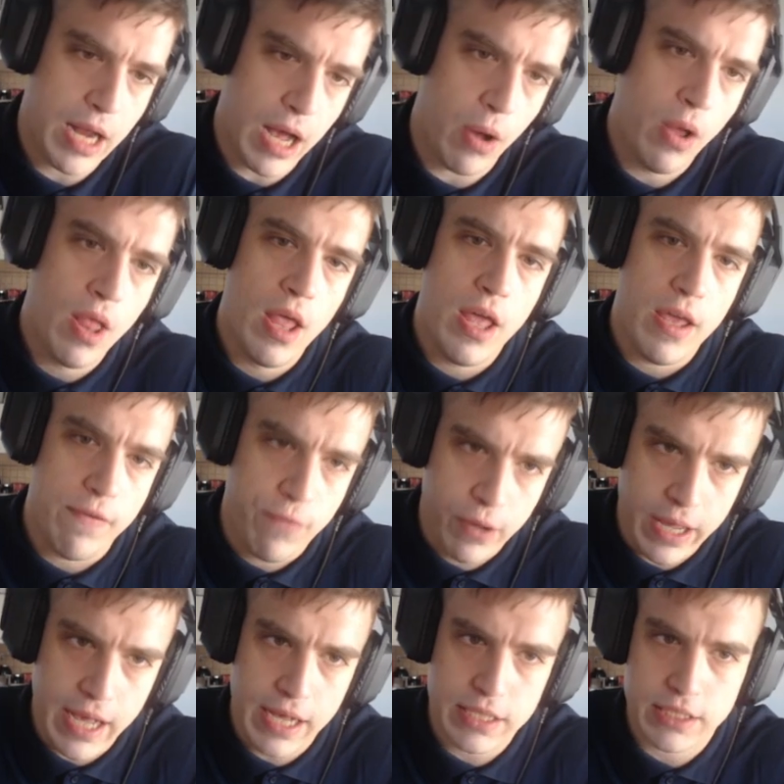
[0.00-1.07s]
Now, if you
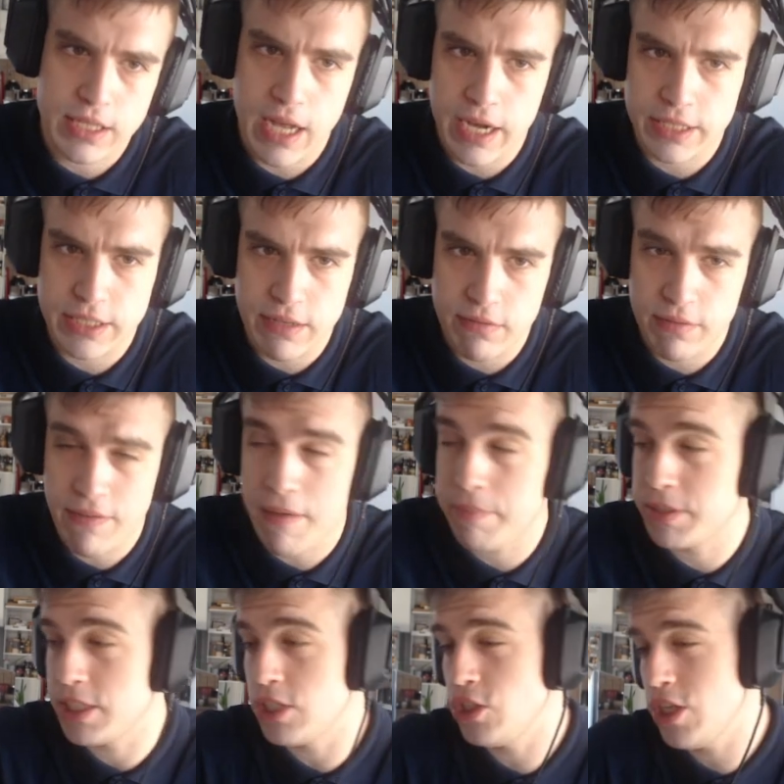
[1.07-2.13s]
guys got a
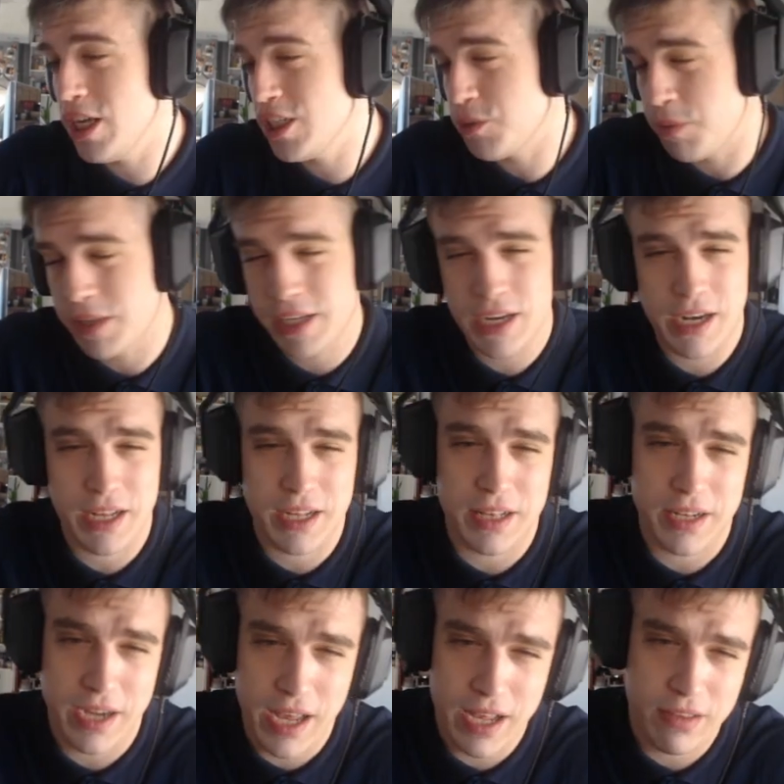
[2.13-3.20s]
75% chance with
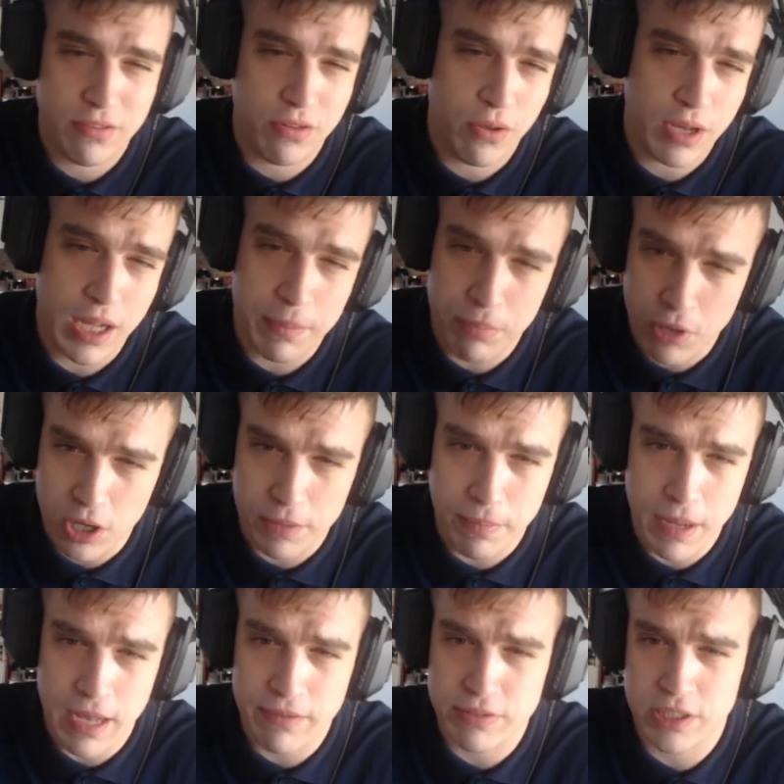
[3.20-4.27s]
critical rate, so you got block
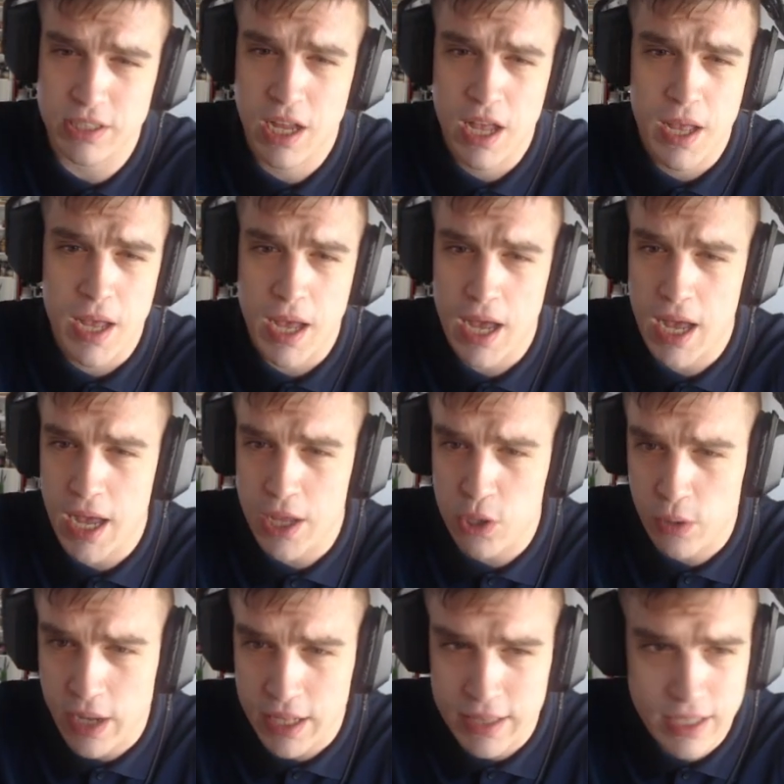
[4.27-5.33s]
buffs,
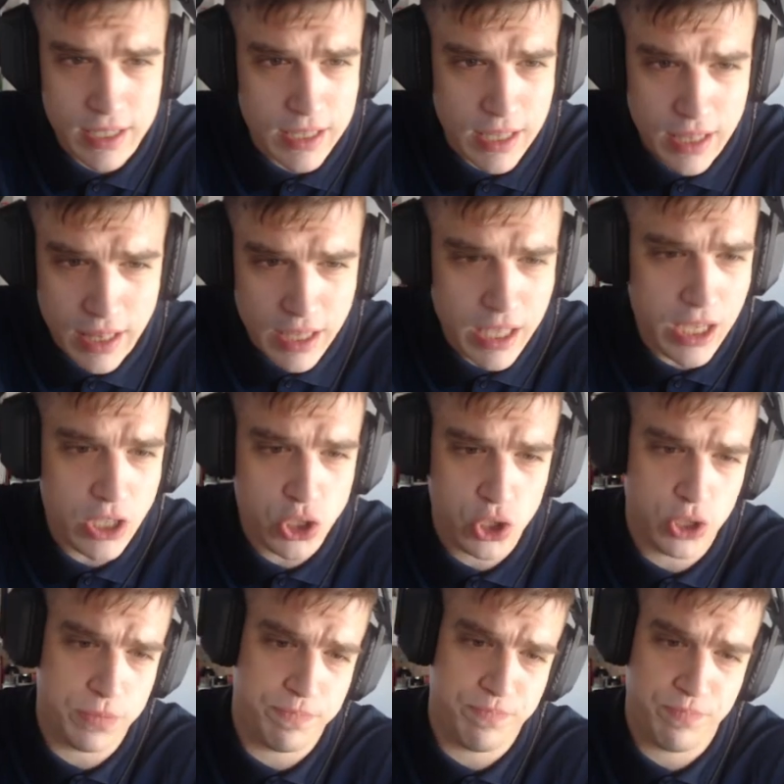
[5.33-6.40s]
you got the
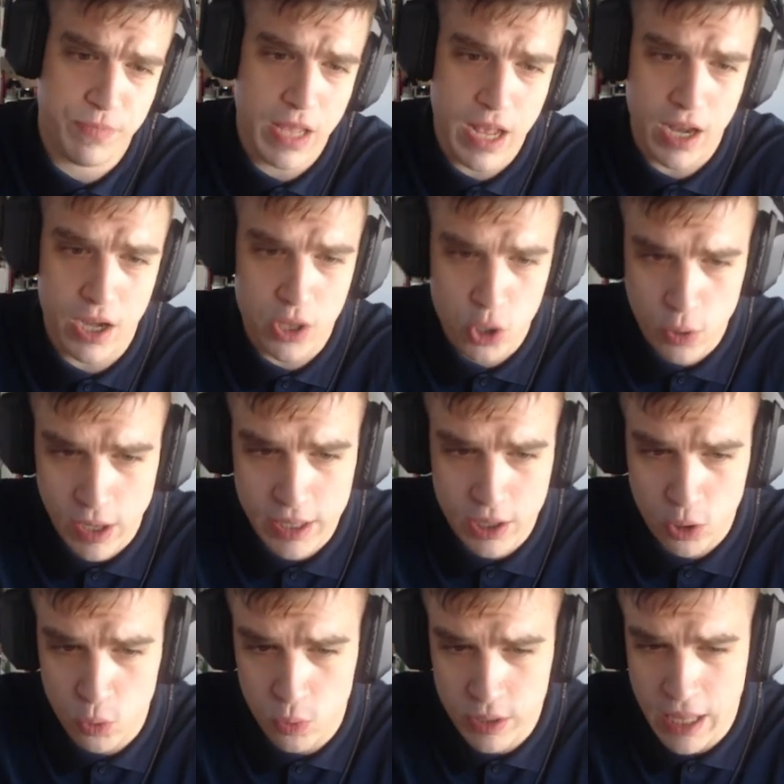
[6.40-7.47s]
leech, and you got the
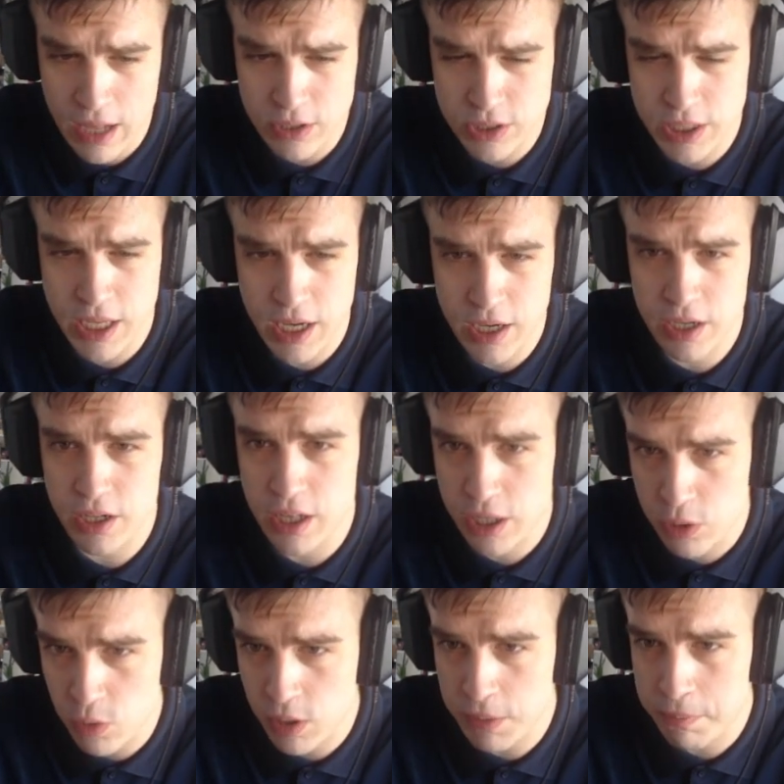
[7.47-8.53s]
cooldowns here,
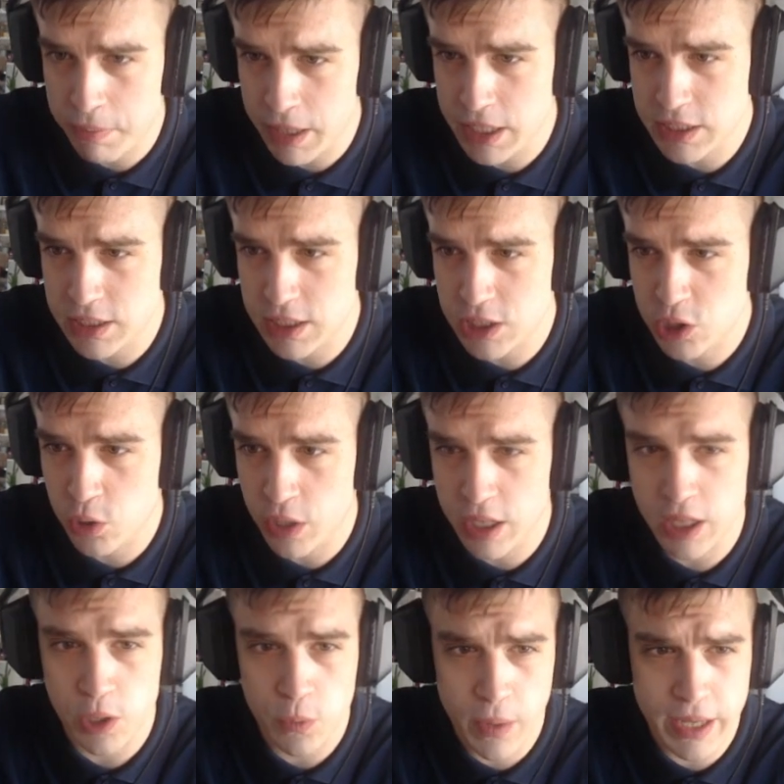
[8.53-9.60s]
like you can place this
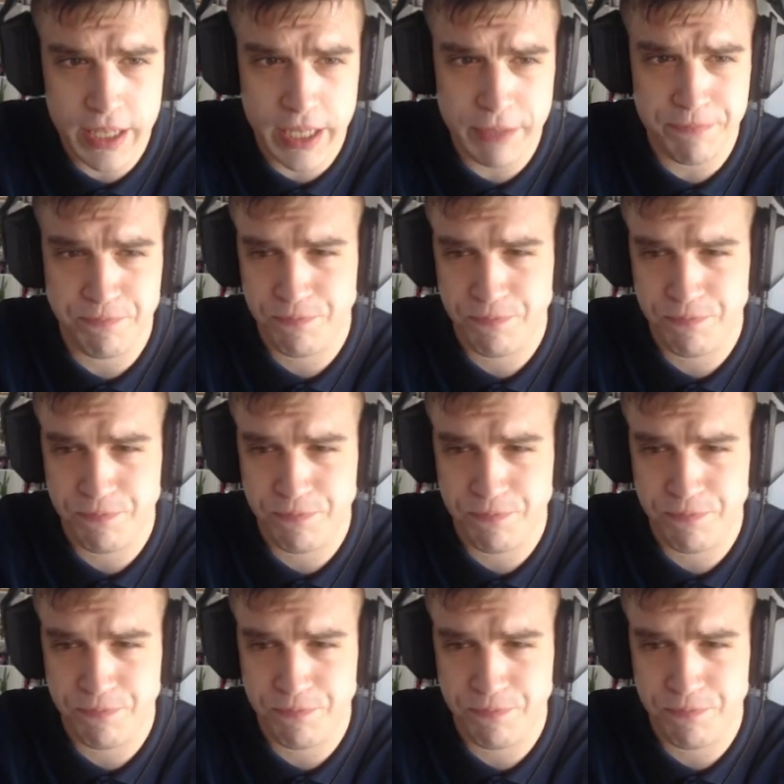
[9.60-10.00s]
really quickly.